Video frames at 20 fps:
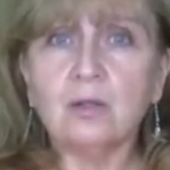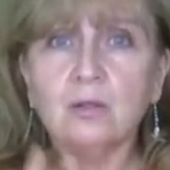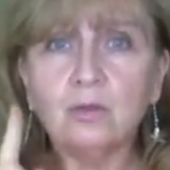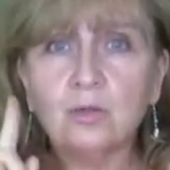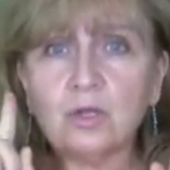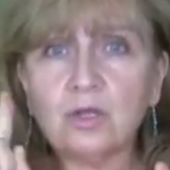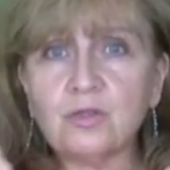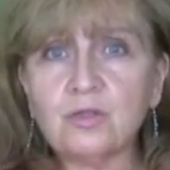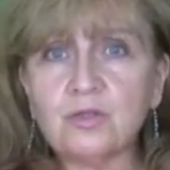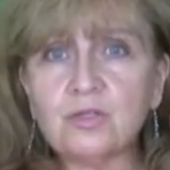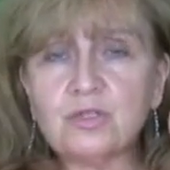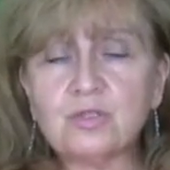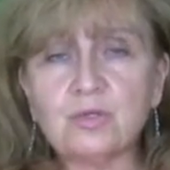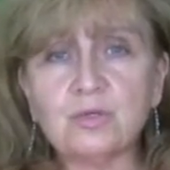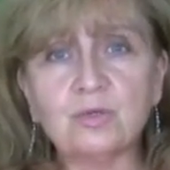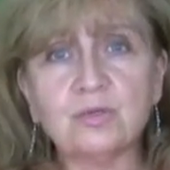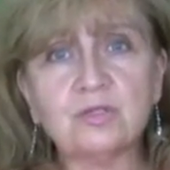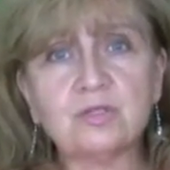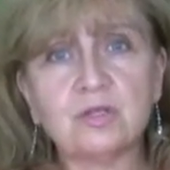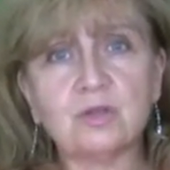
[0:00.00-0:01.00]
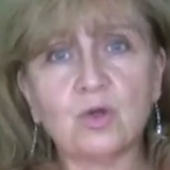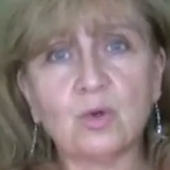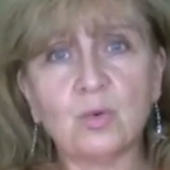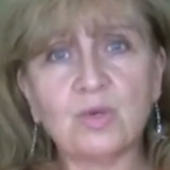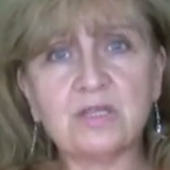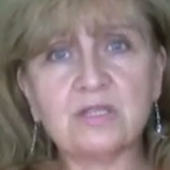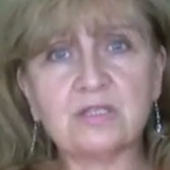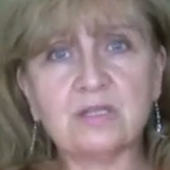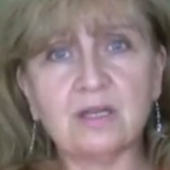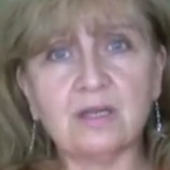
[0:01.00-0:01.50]
Look at the students that
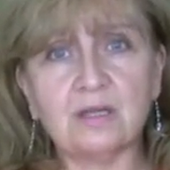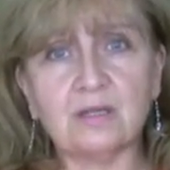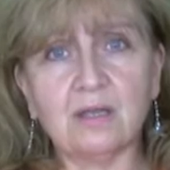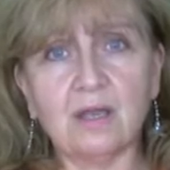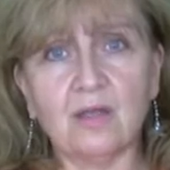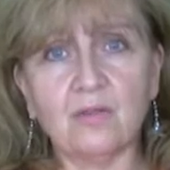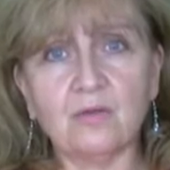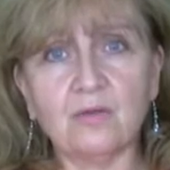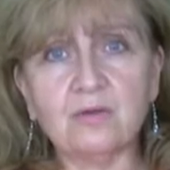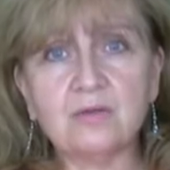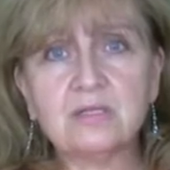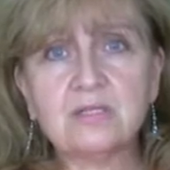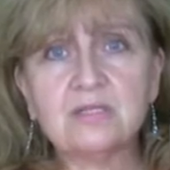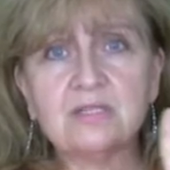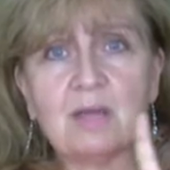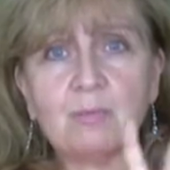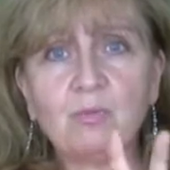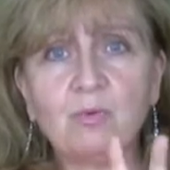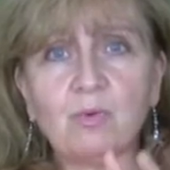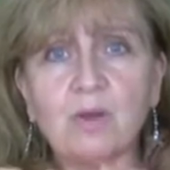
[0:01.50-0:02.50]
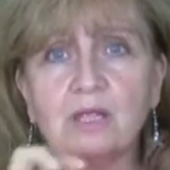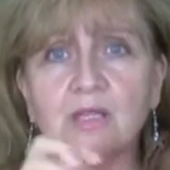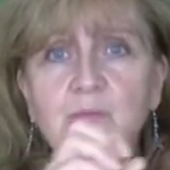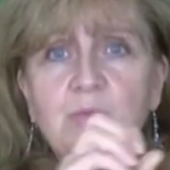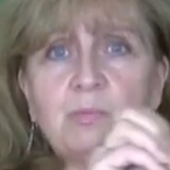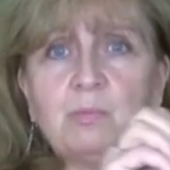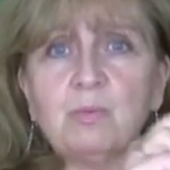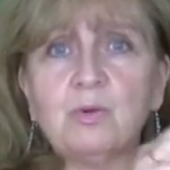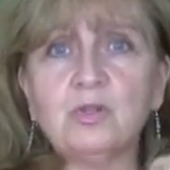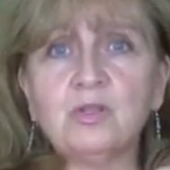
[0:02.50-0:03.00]
always stay together, separate
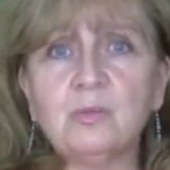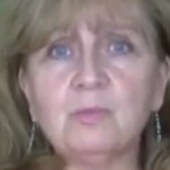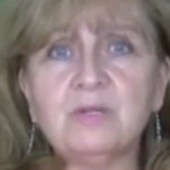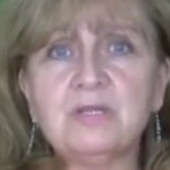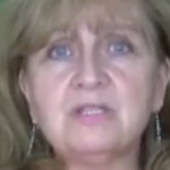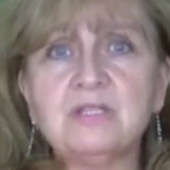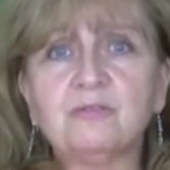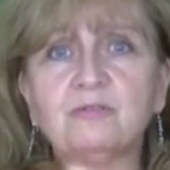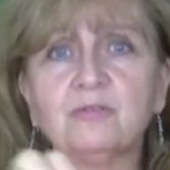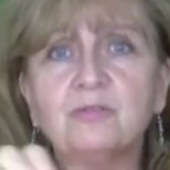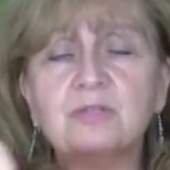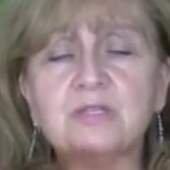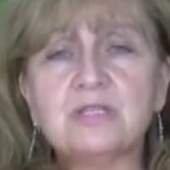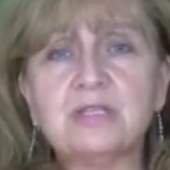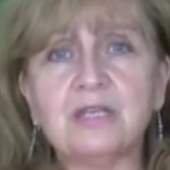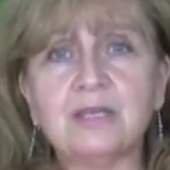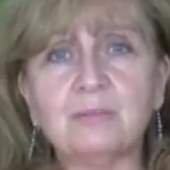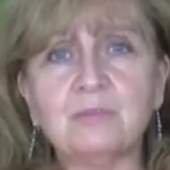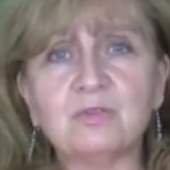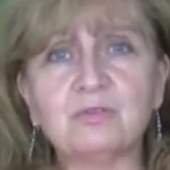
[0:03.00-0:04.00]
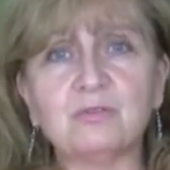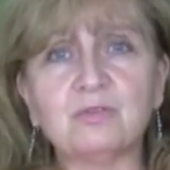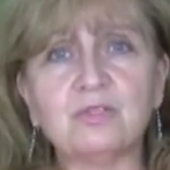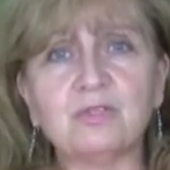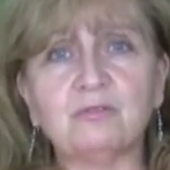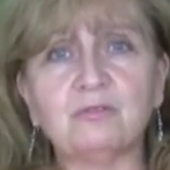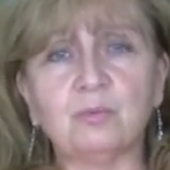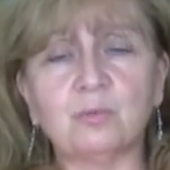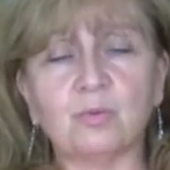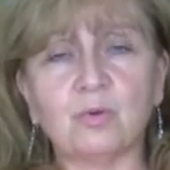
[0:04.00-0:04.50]
them, and put them in different teams for
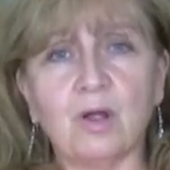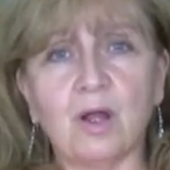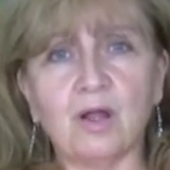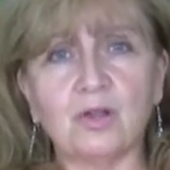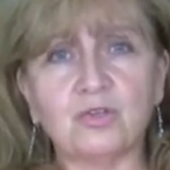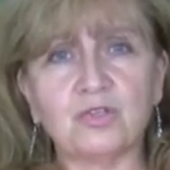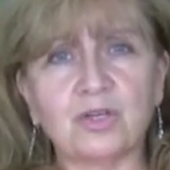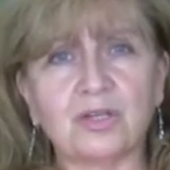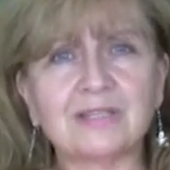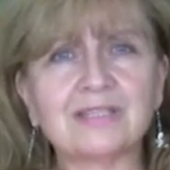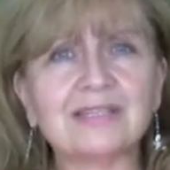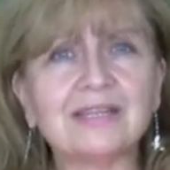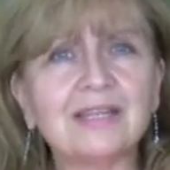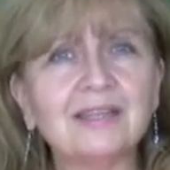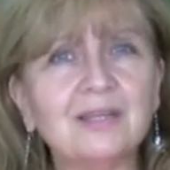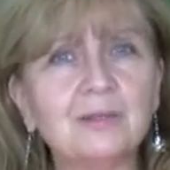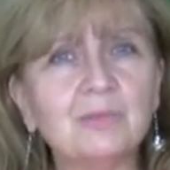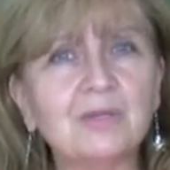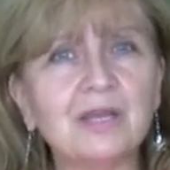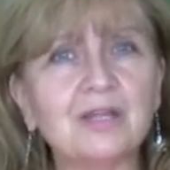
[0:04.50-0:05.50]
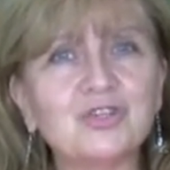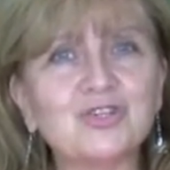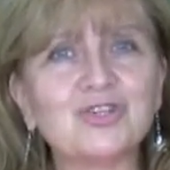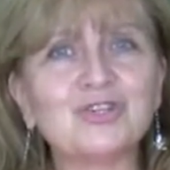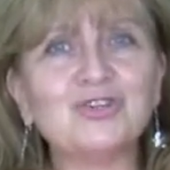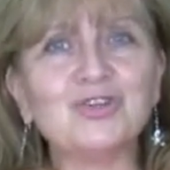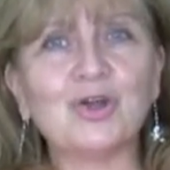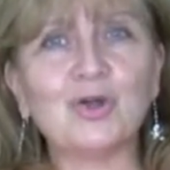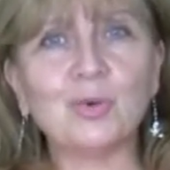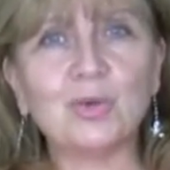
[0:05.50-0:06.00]
different projects. Let them get
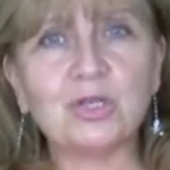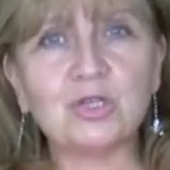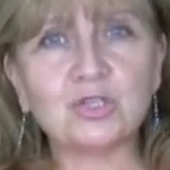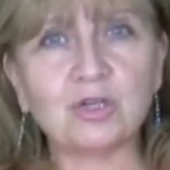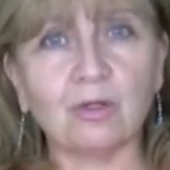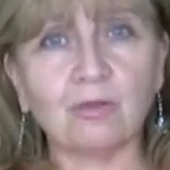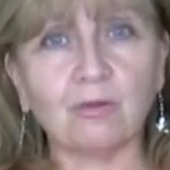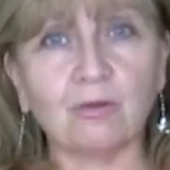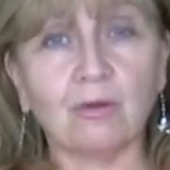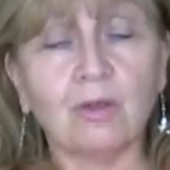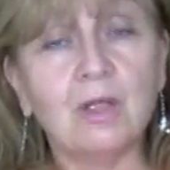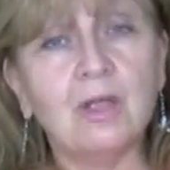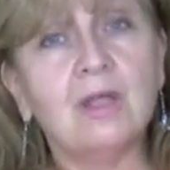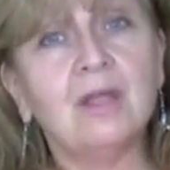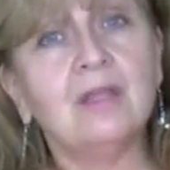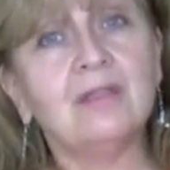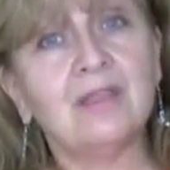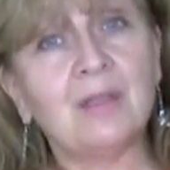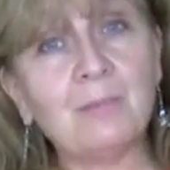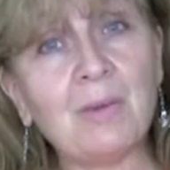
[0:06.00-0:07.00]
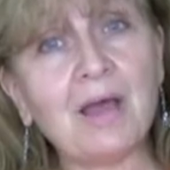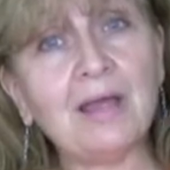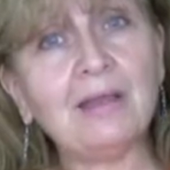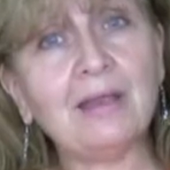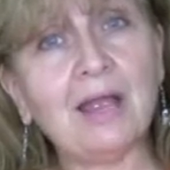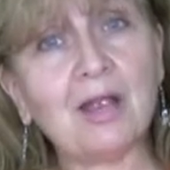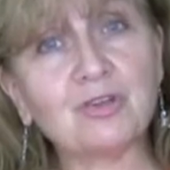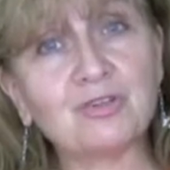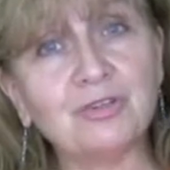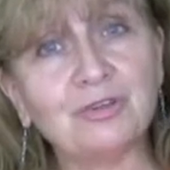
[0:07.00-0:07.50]
to know each other. They might
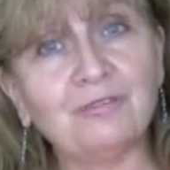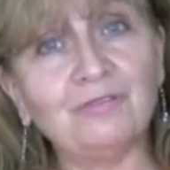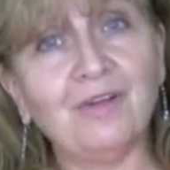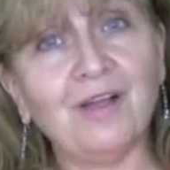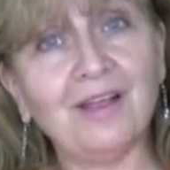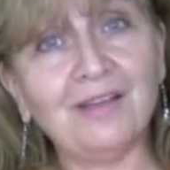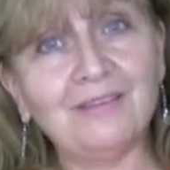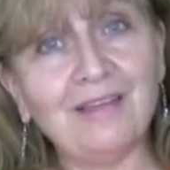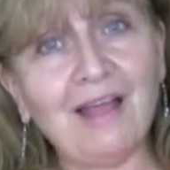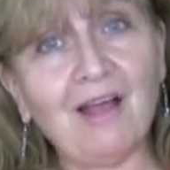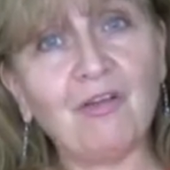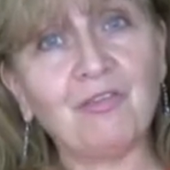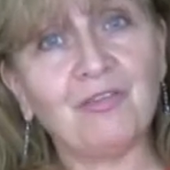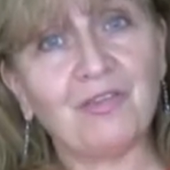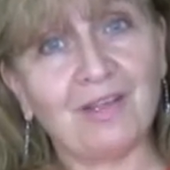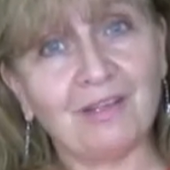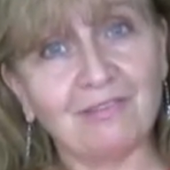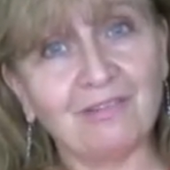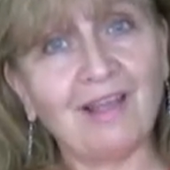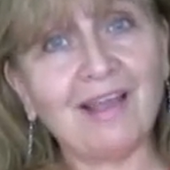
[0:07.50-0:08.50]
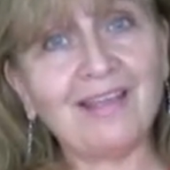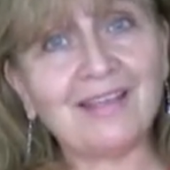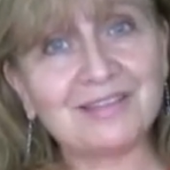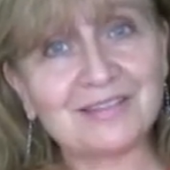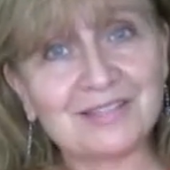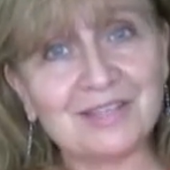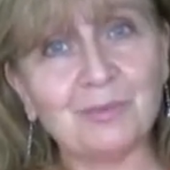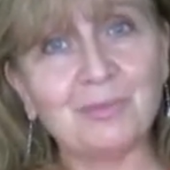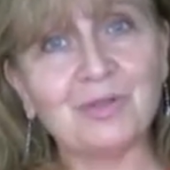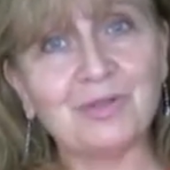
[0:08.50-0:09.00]
actually find out they
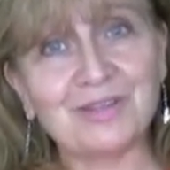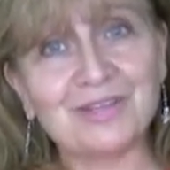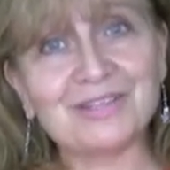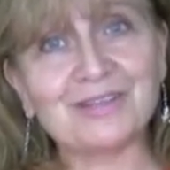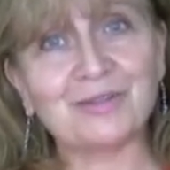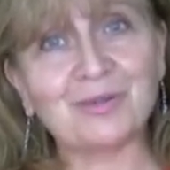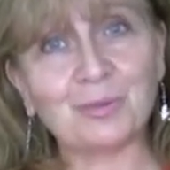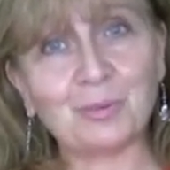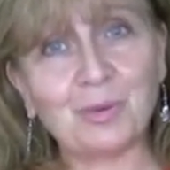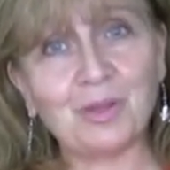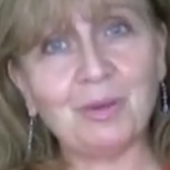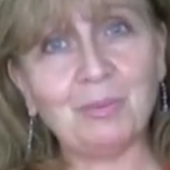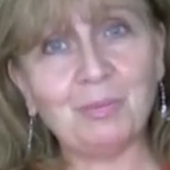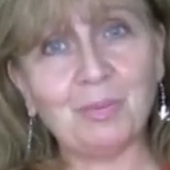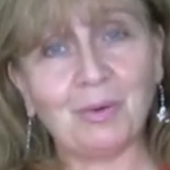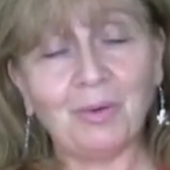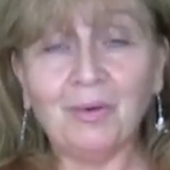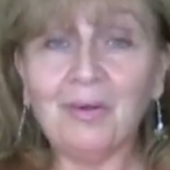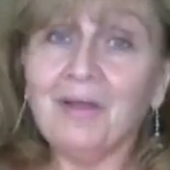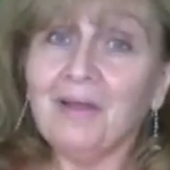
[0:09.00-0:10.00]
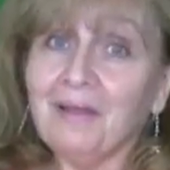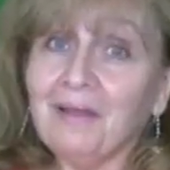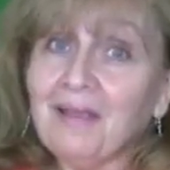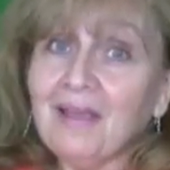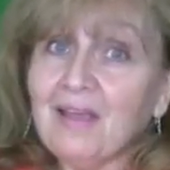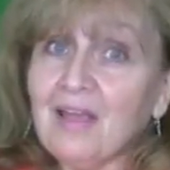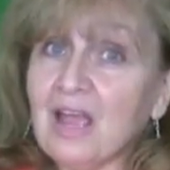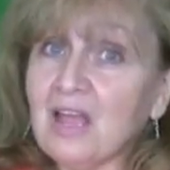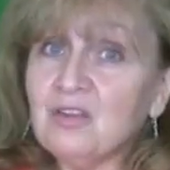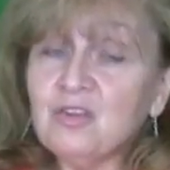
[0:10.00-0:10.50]
like some of these other people
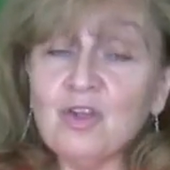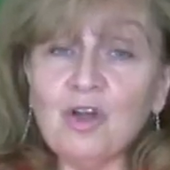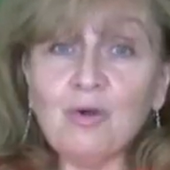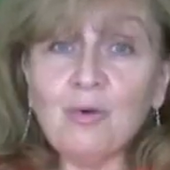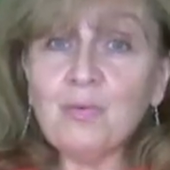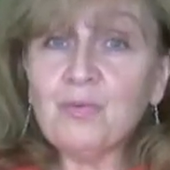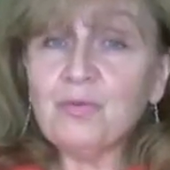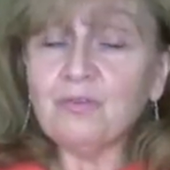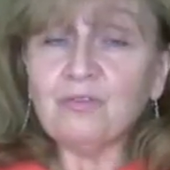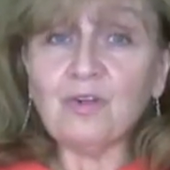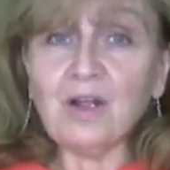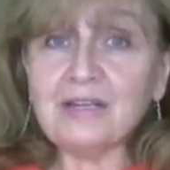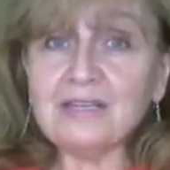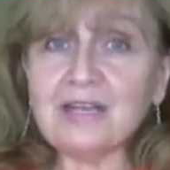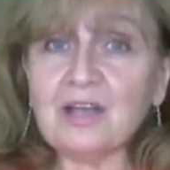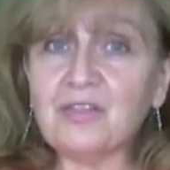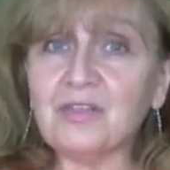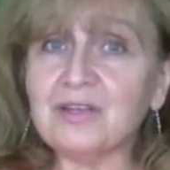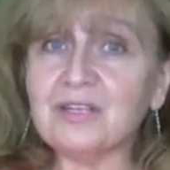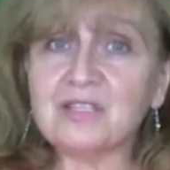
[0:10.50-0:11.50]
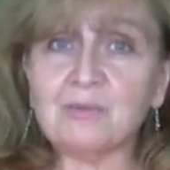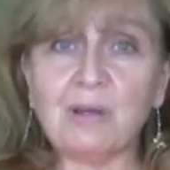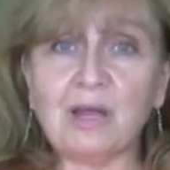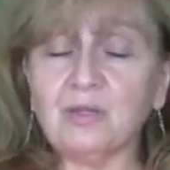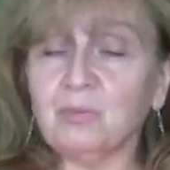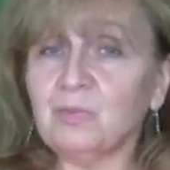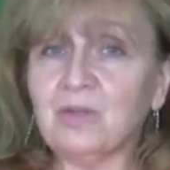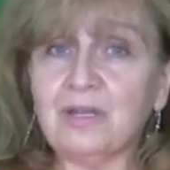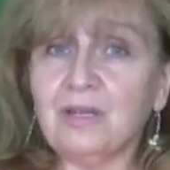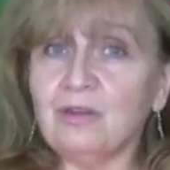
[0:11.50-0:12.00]
and know, find out things
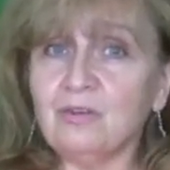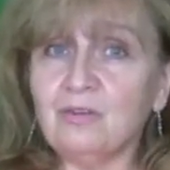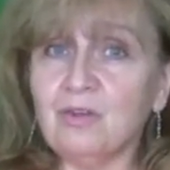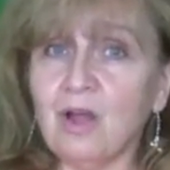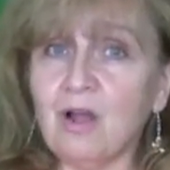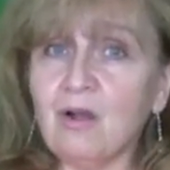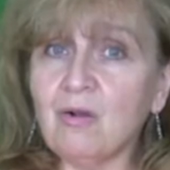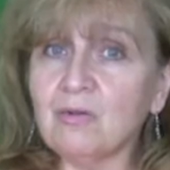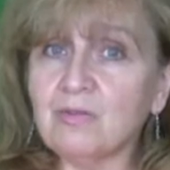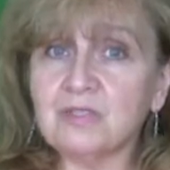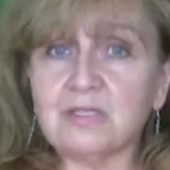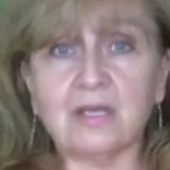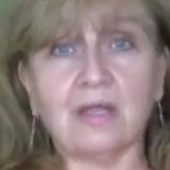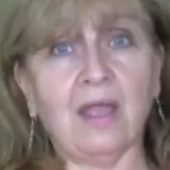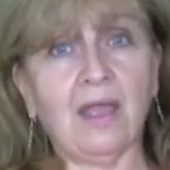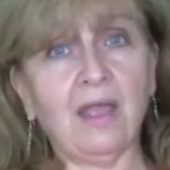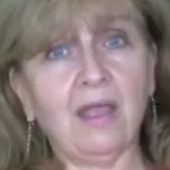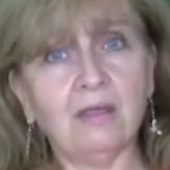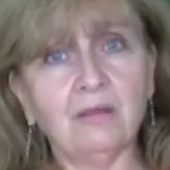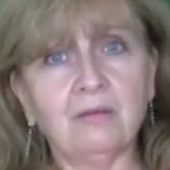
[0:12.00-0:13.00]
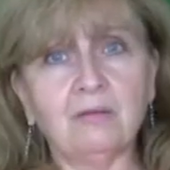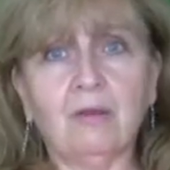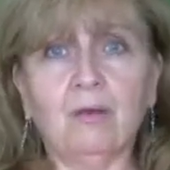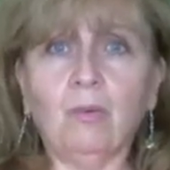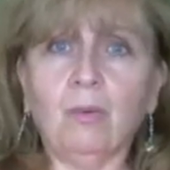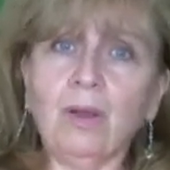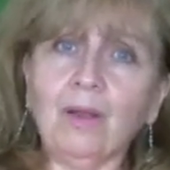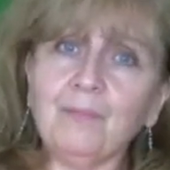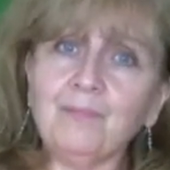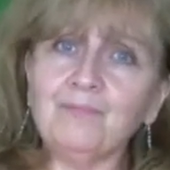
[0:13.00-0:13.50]
about them they didn't know and say, hey, you know
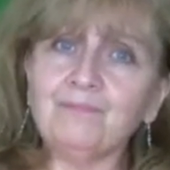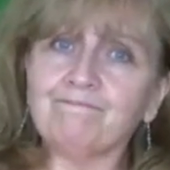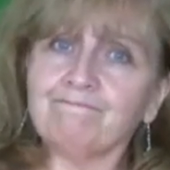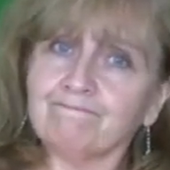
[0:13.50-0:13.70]
what?